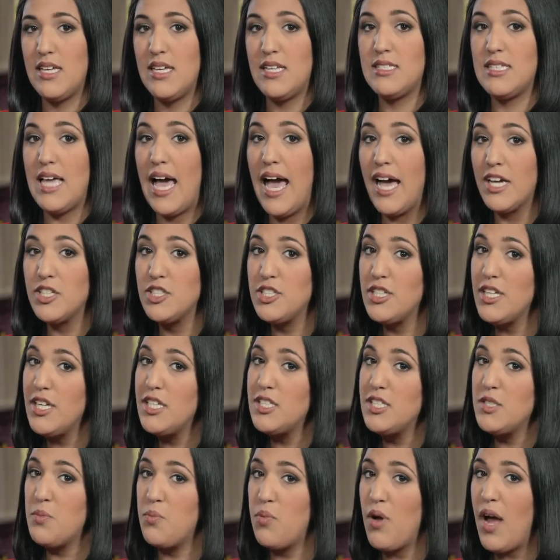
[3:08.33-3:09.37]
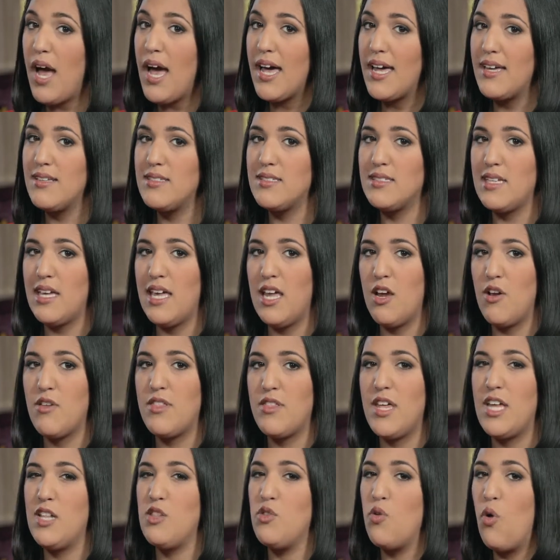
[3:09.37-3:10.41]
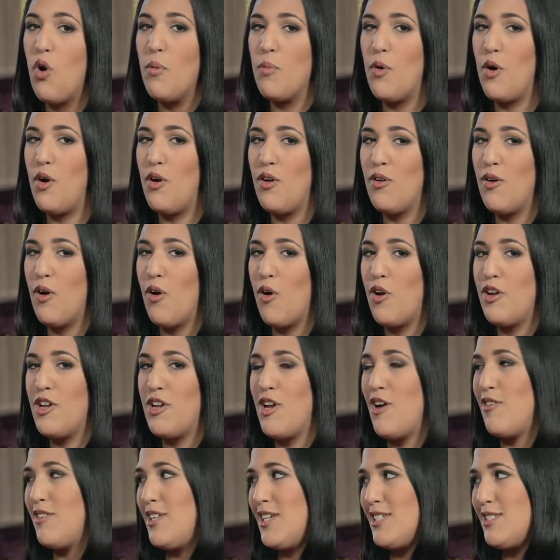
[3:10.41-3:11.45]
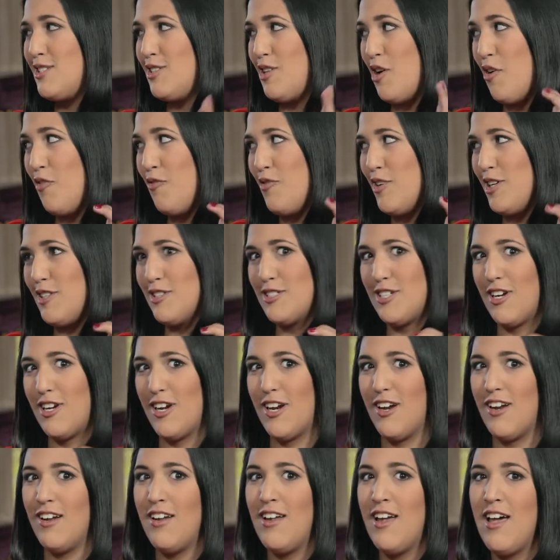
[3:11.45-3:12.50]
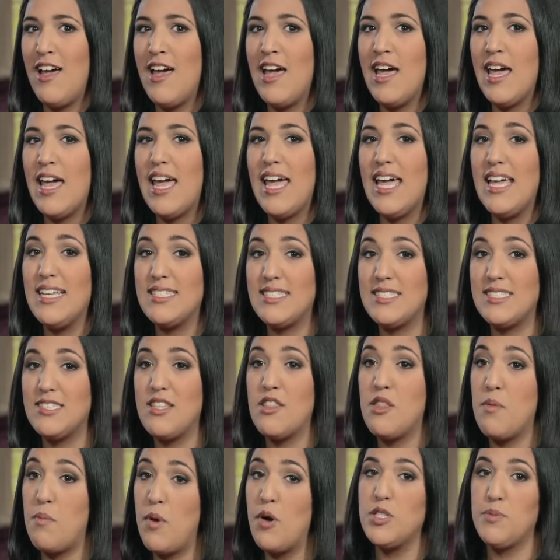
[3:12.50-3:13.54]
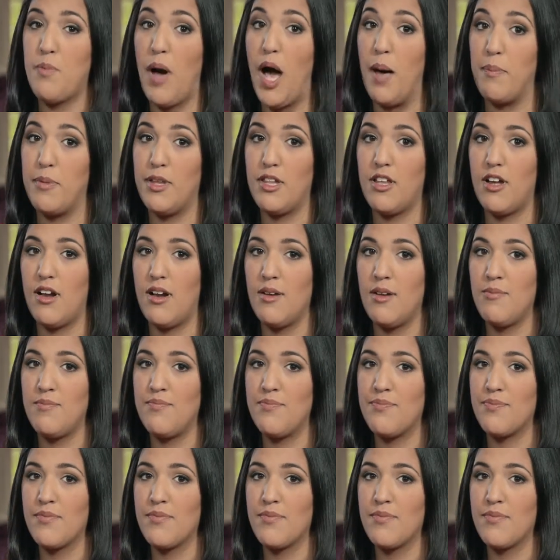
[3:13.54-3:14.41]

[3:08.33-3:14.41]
it's actually a surprise to hear that normal, or known as no filter, is the most popular.